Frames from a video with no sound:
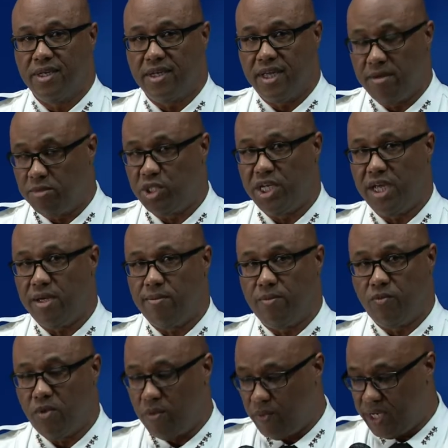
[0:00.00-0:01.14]
MGM.
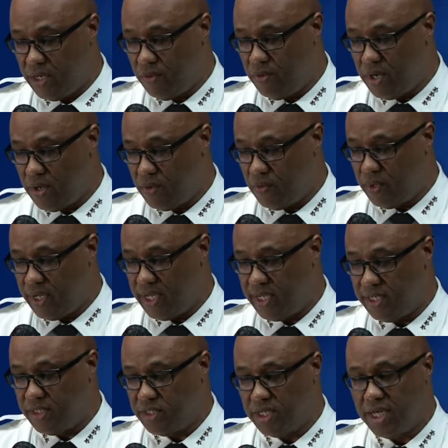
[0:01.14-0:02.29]
What we do know
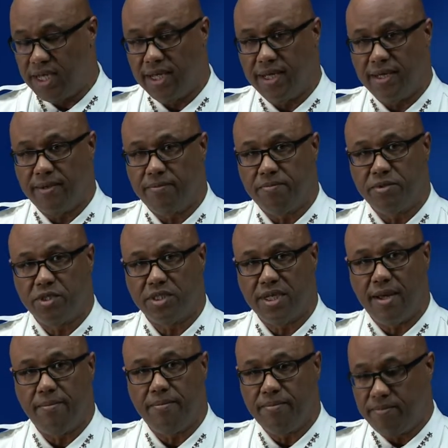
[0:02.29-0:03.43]
is uh,
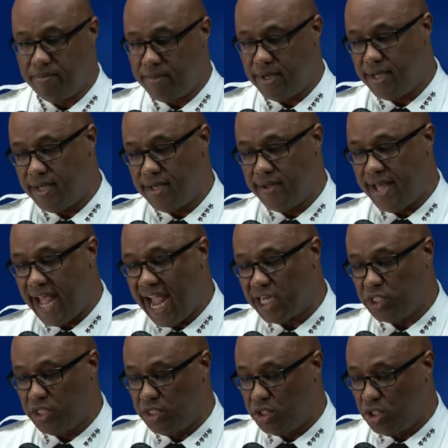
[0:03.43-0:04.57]
some uh,
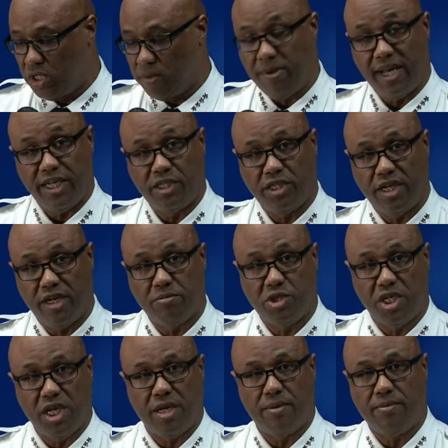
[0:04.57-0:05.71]
action took place in
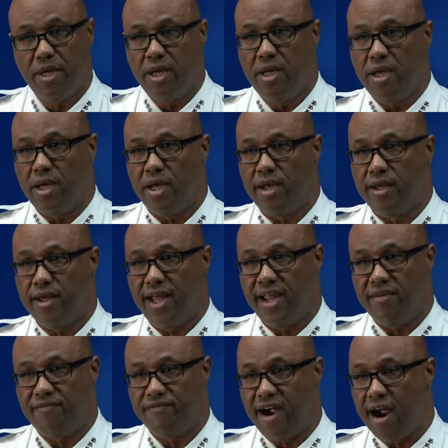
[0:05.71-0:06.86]
MGM. Uh, a
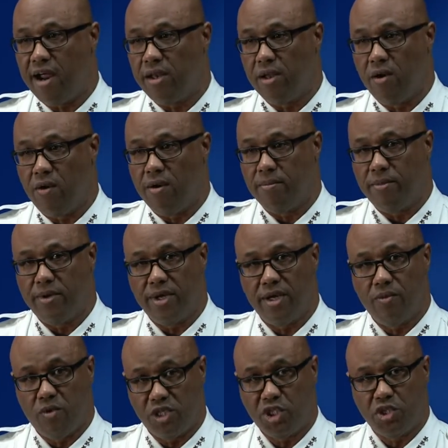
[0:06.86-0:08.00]
fire alarm uh,
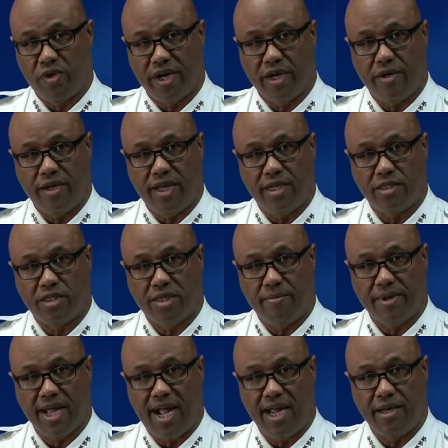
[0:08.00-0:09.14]
was triggered in some
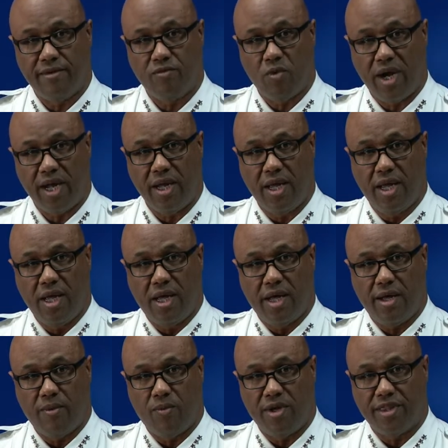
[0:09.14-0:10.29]
kind of way, uh,
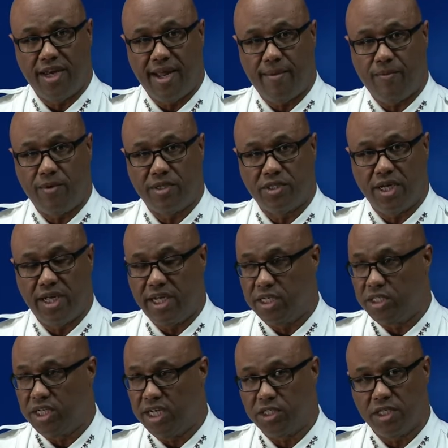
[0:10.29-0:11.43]
whether that was uh,
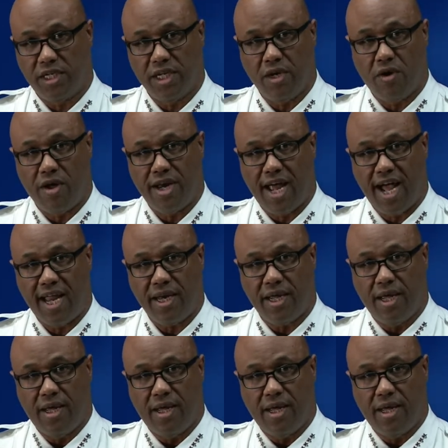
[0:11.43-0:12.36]
intentionally or not.